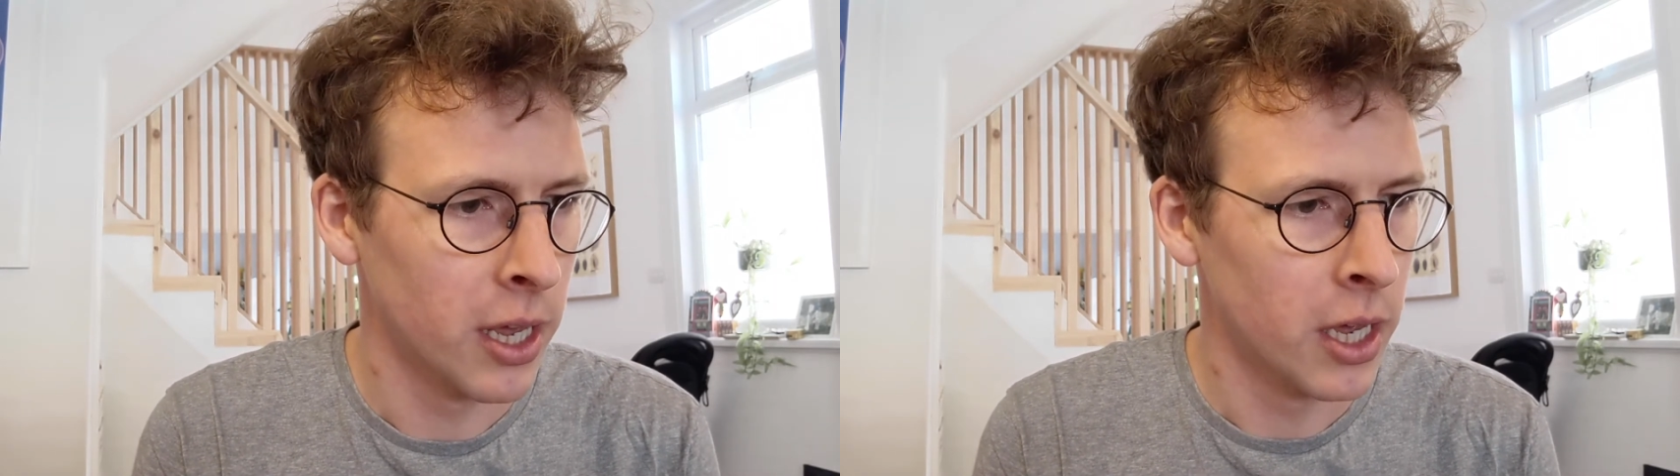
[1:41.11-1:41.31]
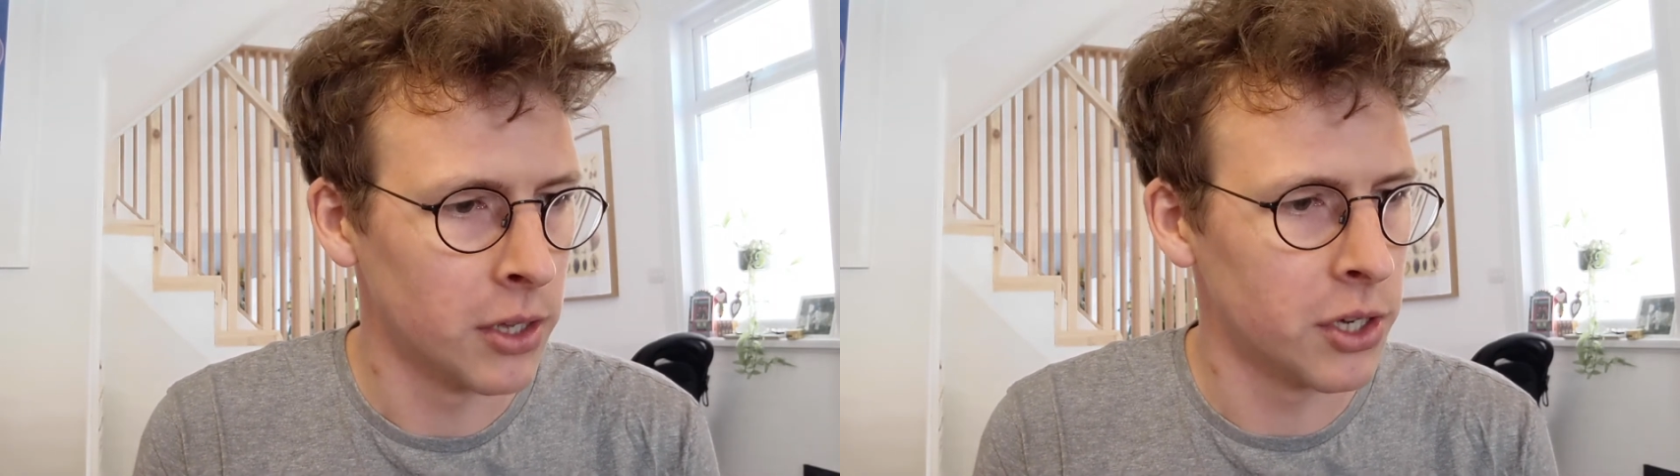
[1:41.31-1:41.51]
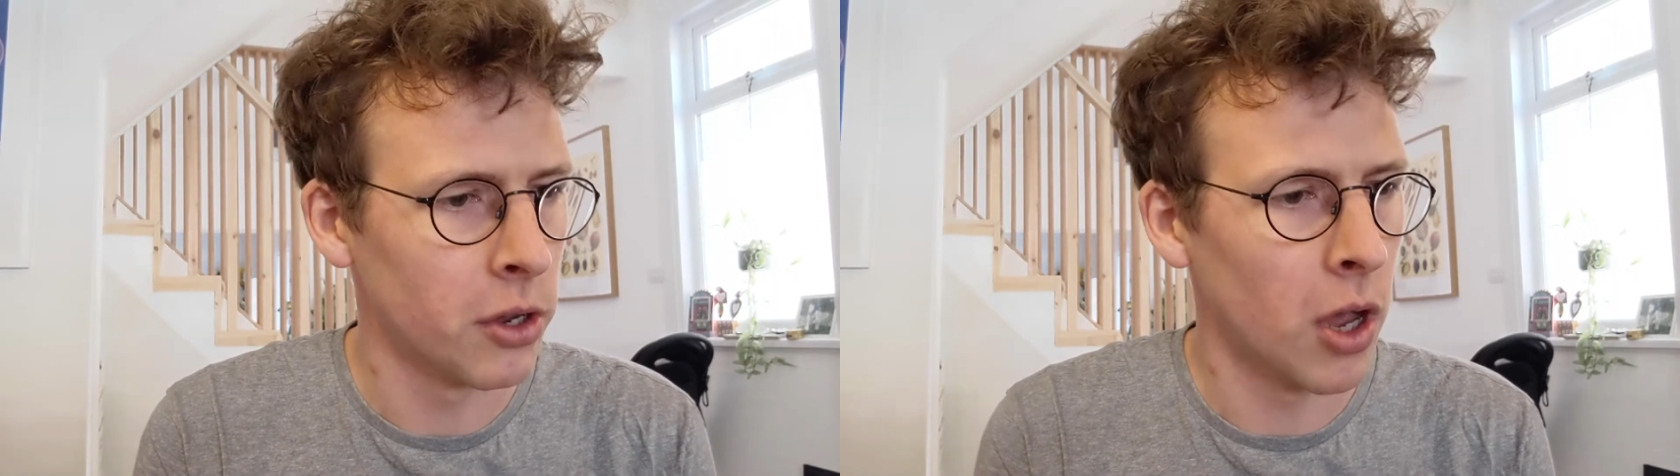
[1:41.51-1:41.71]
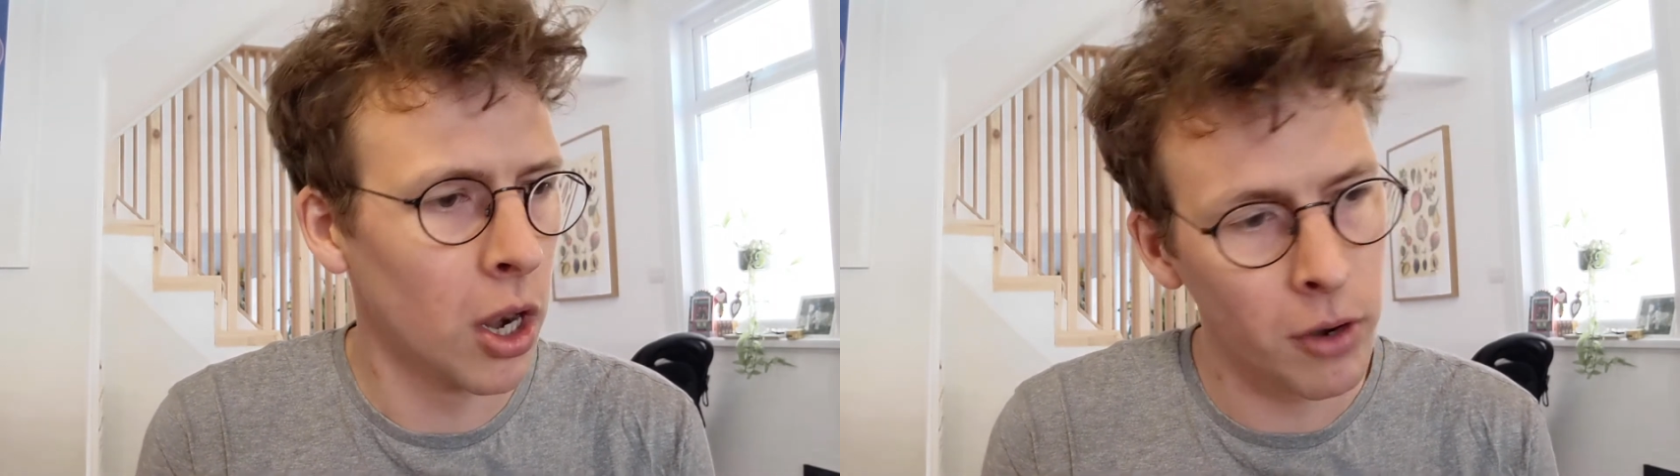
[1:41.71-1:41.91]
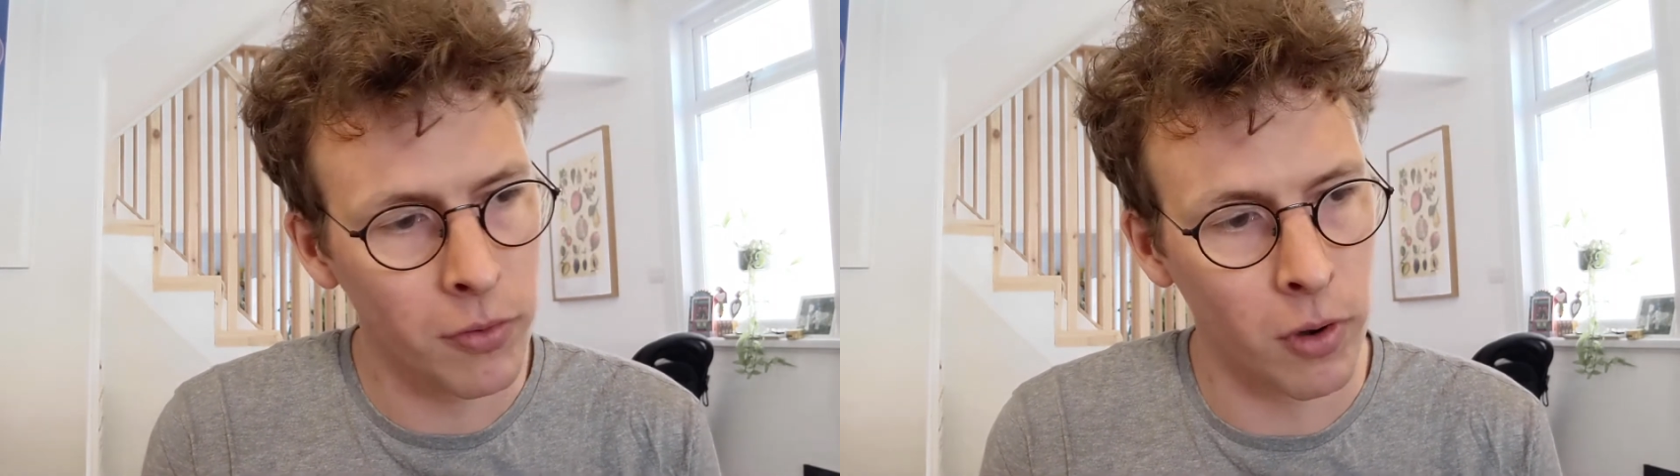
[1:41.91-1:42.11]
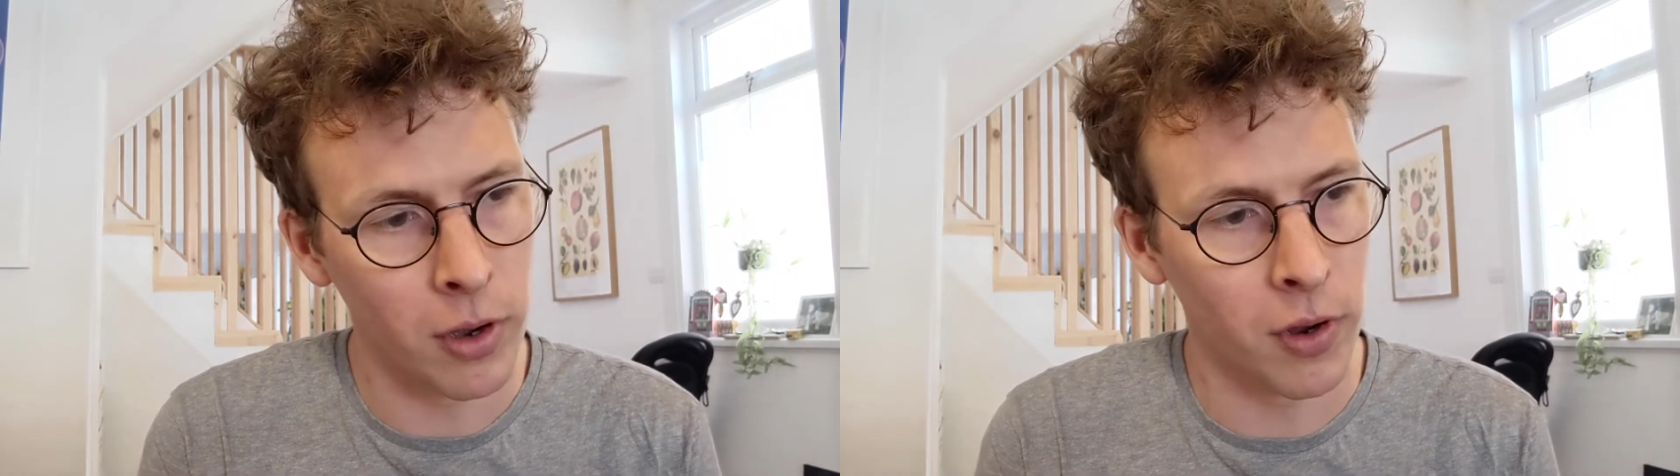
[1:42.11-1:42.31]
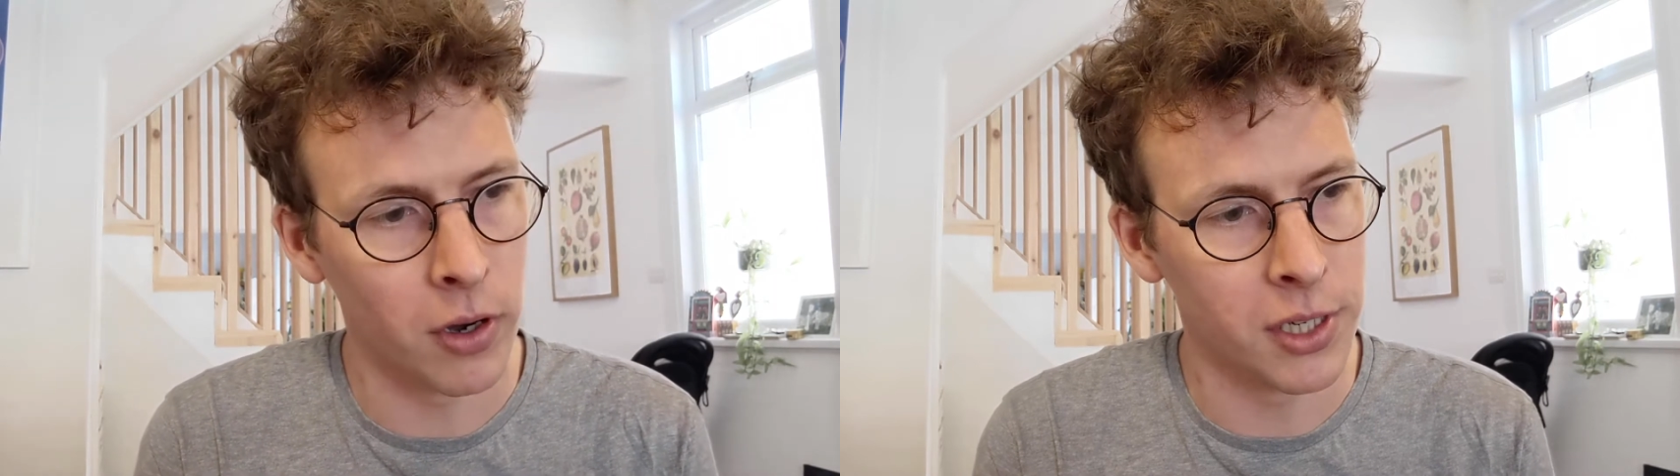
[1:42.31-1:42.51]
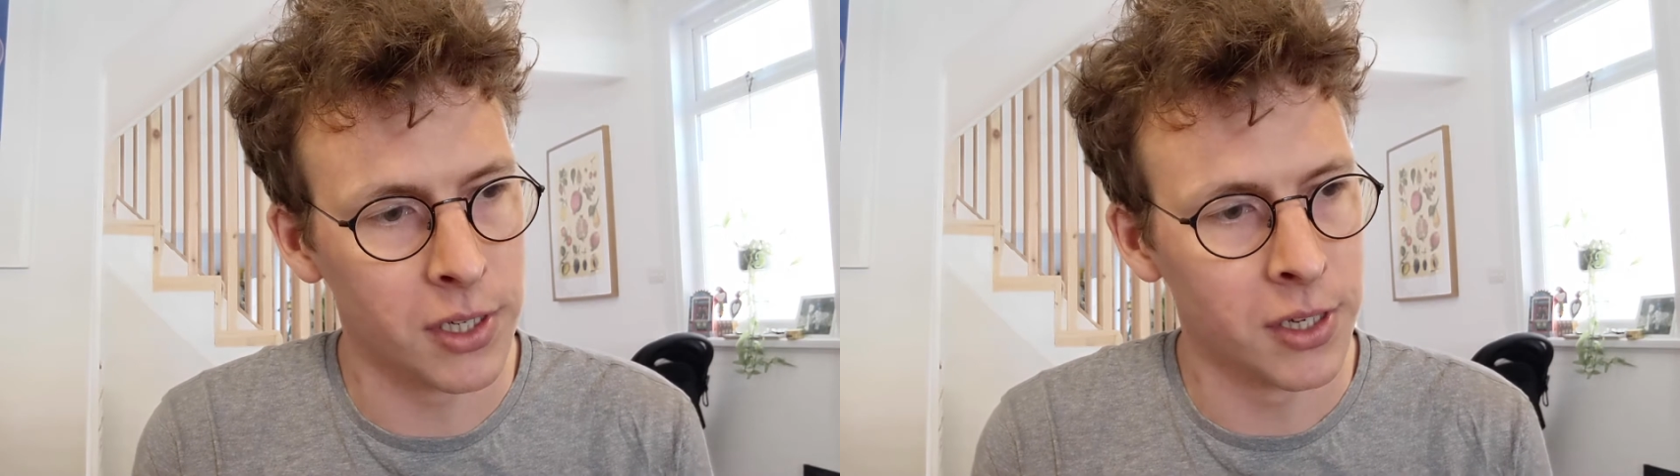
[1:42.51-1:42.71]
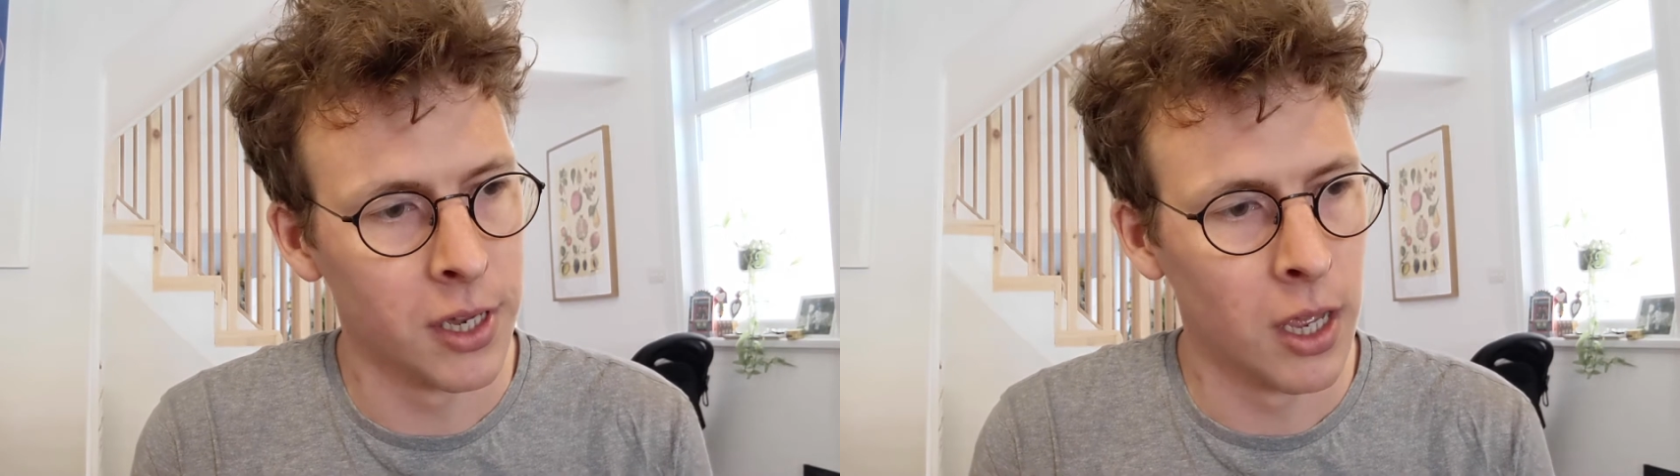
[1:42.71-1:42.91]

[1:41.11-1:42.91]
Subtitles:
And so a lot of coronaviruses